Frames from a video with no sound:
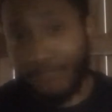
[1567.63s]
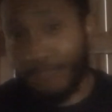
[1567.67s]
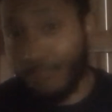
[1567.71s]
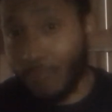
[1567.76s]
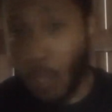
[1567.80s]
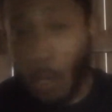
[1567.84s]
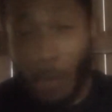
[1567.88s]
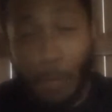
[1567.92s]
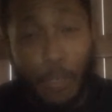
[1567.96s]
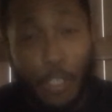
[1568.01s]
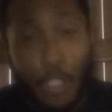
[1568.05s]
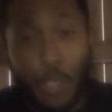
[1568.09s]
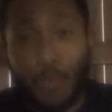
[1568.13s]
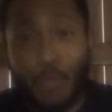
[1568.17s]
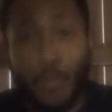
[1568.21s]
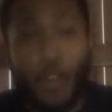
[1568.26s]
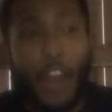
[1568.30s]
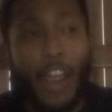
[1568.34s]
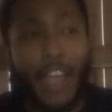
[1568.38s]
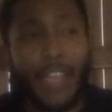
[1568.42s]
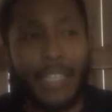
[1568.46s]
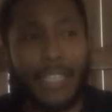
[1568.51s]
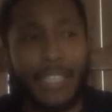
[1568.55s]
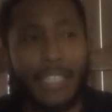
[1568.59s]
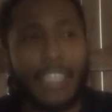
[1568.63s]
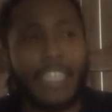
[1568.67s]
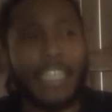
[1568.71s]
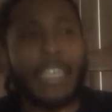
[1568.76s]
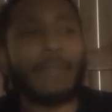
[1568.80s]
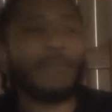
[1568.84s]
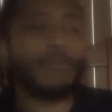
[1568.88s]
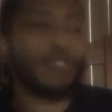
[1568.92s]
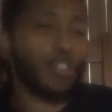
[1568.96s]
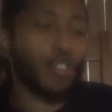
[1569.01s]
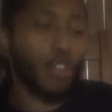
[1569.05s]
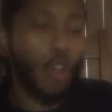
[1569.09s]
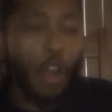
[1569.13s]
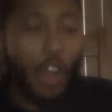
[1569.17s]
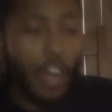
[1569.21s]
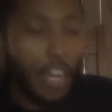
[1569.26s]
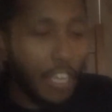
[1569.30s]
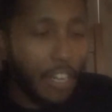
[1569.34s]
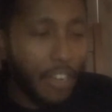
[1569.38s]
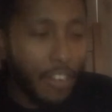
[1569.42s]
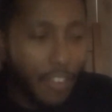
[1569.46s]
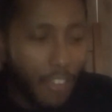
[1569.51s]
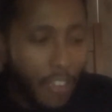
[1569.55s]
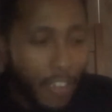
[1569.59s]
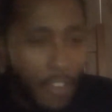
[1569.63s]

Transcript: don't be surprised to see him starting